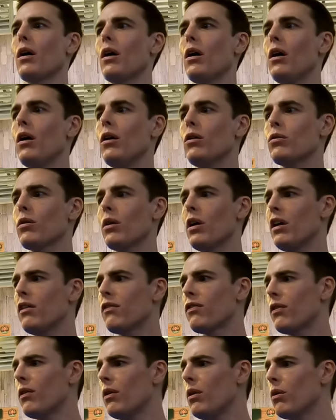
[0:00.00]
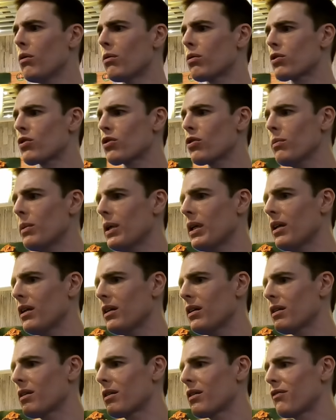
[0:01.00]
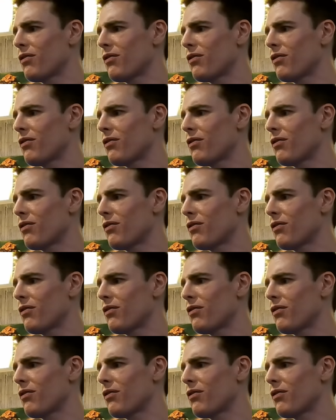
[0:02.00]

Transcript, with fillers: Oh, you have? Oh, so many